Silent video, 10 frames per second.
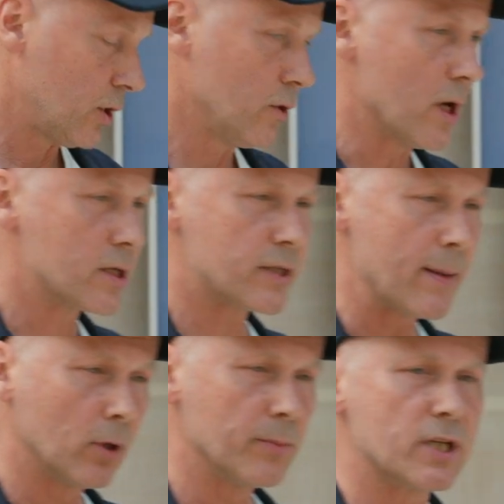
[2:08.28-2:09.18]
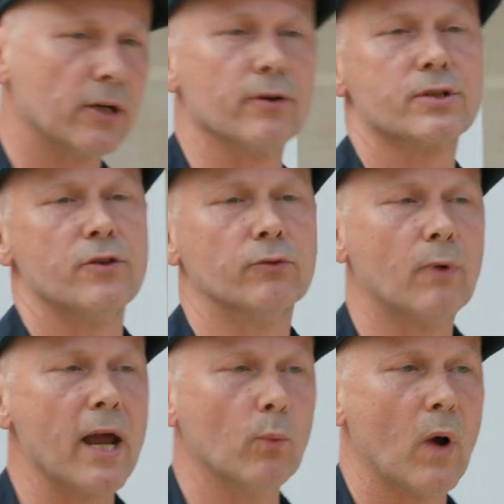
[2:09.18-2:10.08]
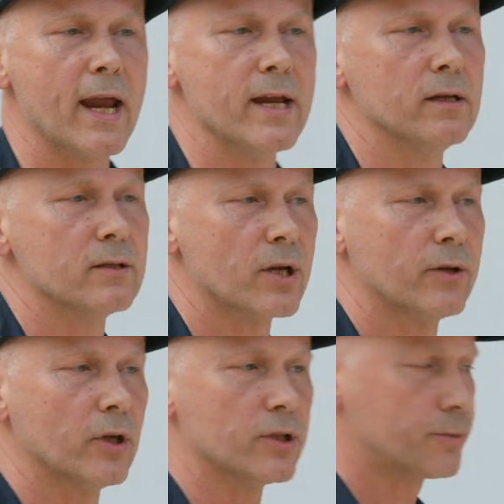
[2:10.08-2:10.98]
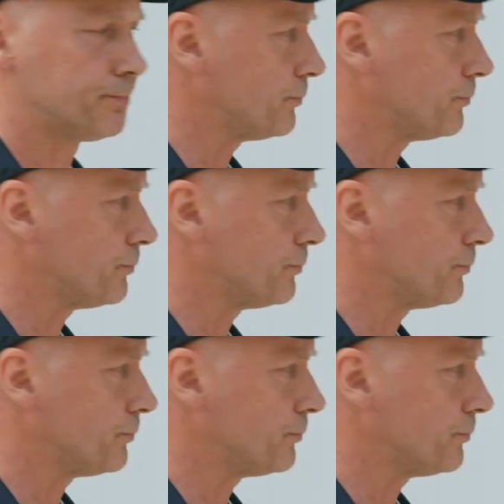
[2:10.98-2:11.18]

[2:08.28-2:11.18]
to assemble materials in the right way so that